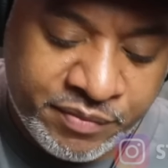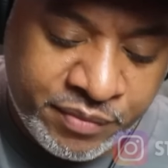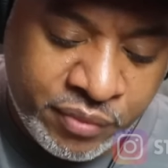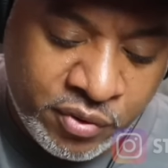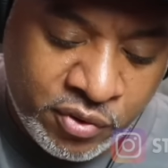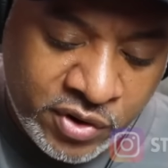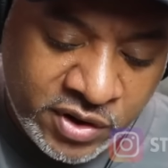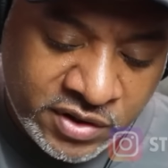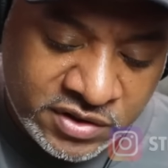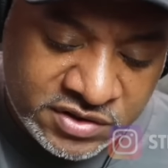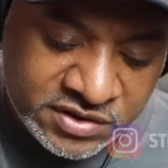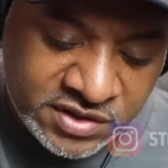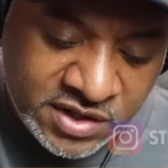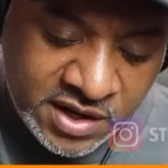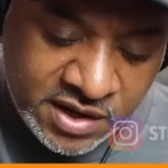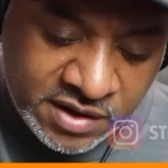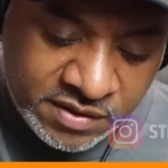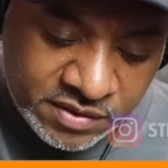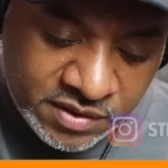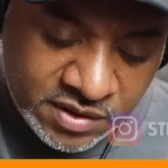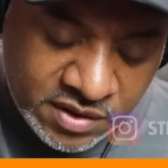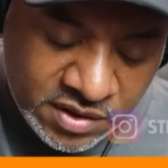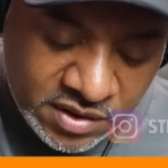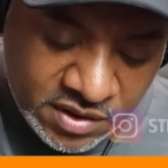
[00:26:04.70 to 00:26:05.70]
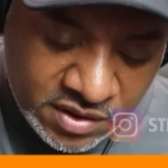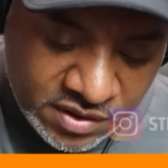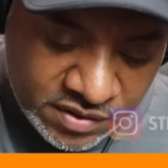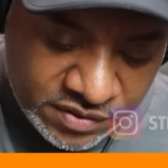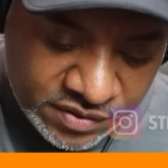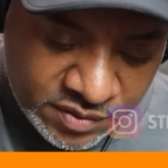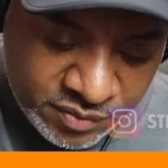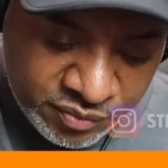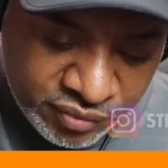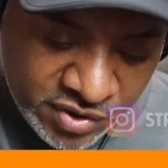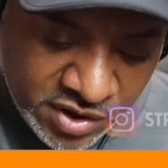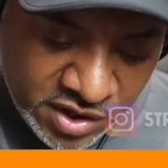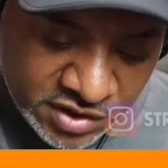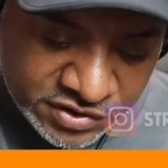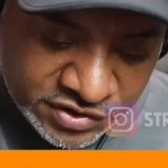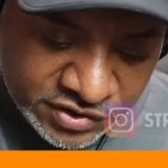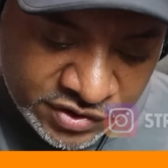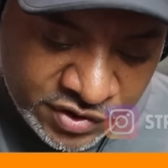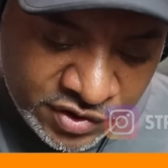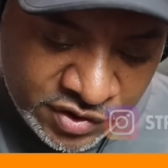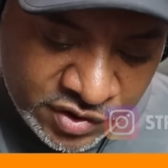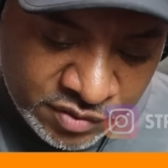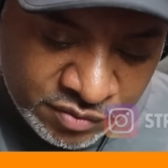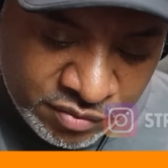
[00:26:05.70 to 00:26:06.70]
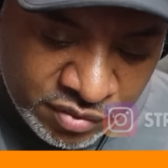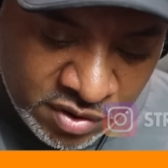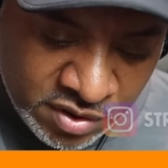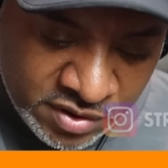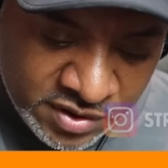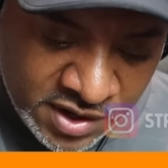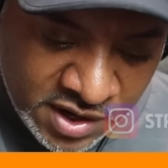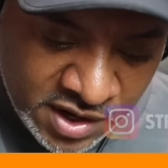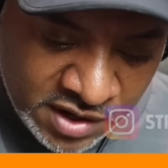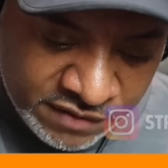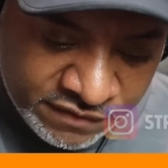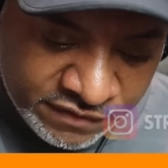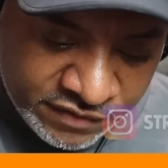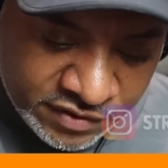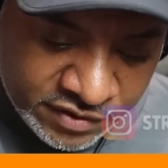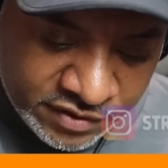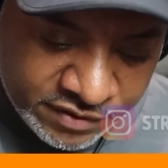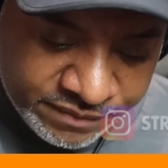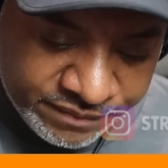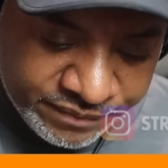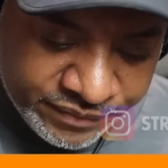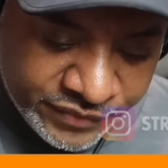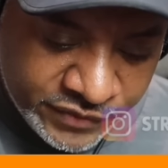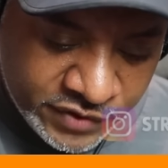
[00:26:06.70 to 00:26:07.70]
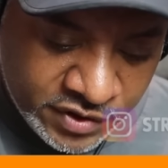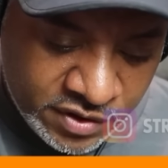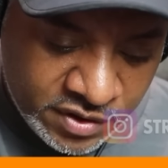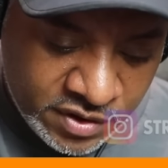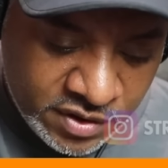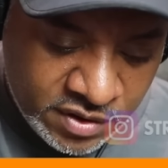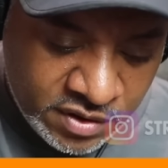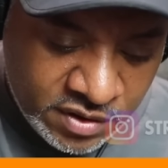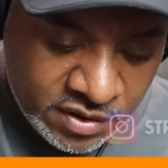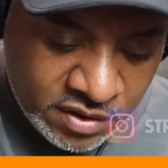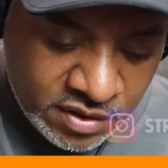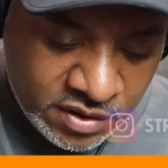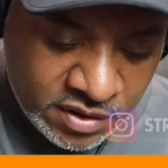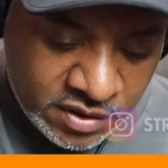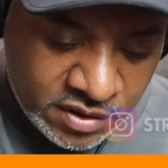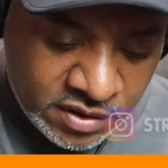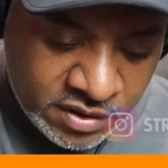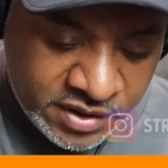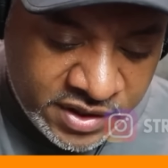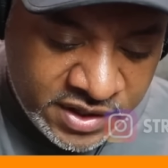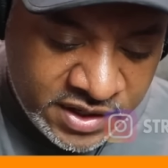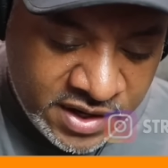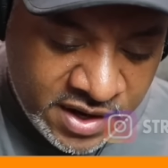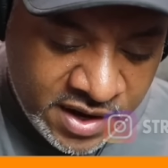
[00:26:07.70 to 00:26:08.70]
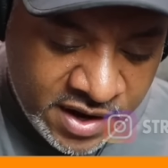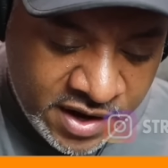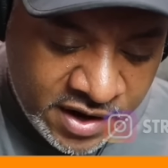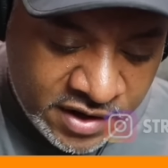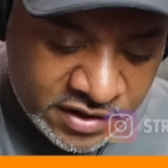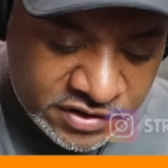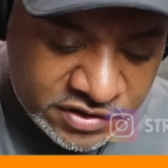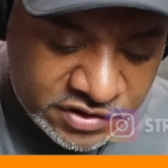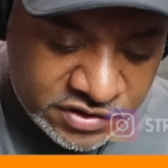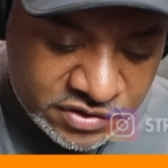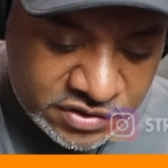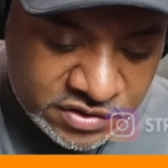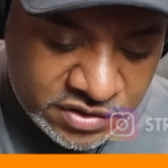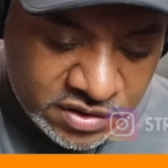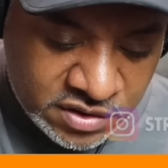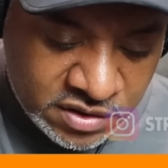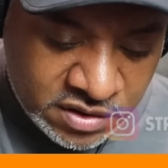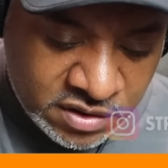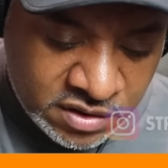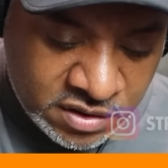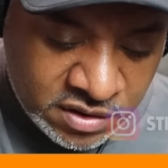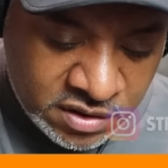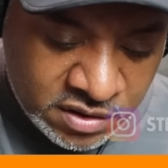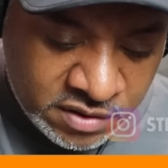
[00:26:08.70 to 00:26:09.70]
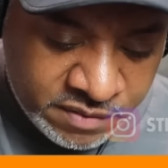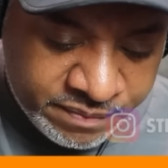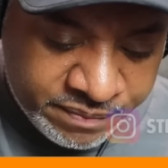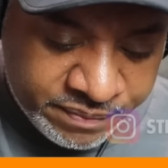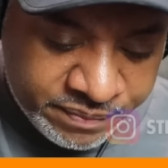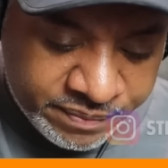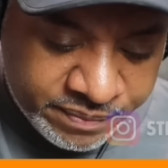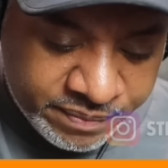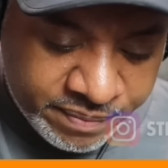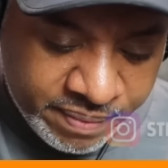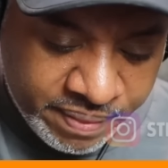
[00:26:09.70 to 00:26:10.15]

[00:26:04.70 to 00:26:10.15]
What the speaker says: points that the prosecutor brought out of her. He asked, let's